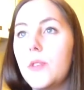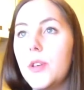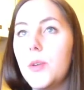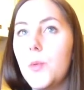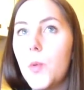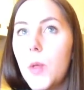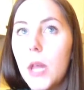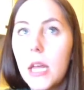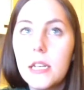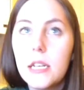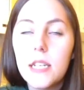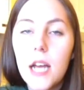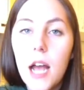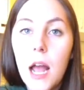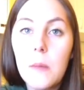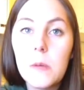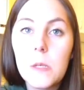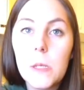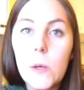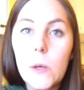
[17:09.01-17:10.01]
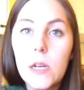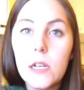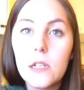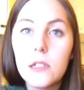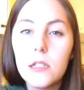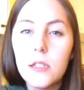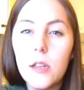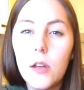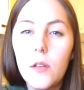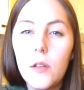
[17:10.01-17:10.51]
you think time's going
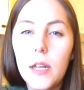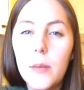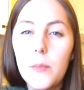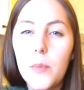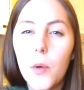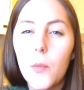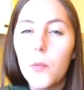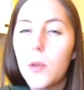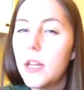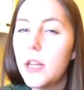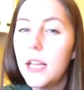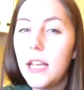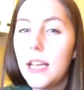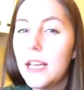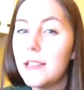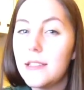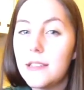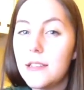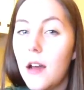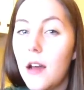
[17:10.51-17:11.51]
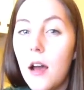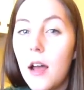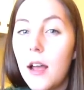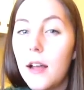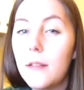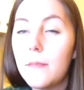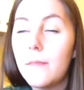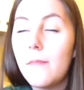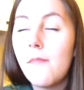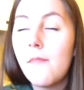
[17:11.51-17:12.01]
slowly, but really it's not.